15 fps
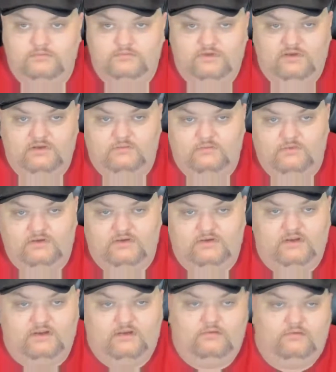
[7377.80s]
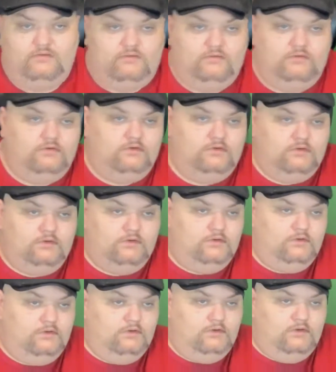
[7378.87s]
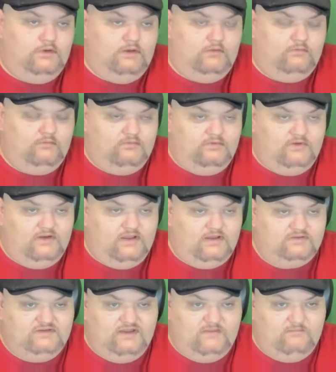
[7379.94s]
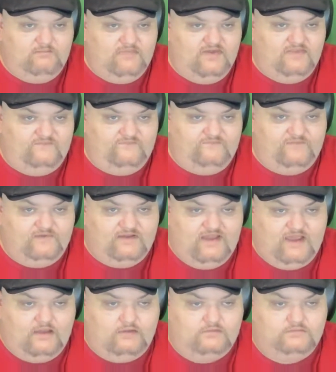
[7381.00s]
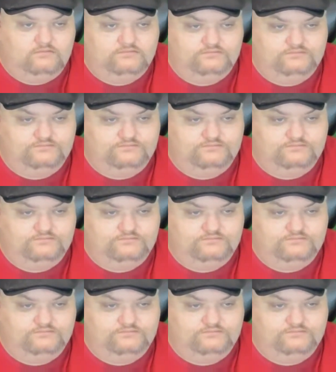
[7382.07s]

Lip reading: Tell you right now, I will knock that motherfucker out.